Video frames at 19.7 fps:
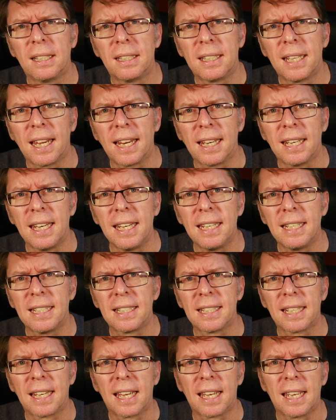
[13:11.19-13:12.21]

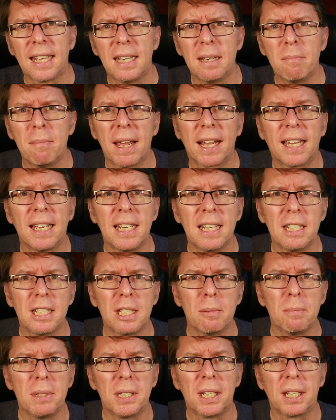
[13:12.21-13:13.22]
techniques and
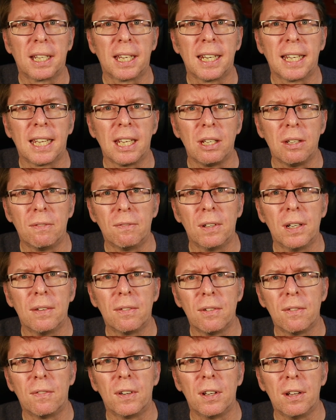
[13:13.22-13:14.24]
mechanisms that are going to get you
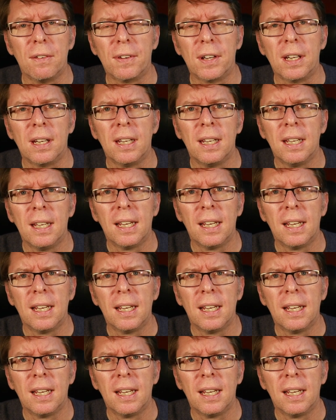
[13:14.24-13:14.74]
further and further,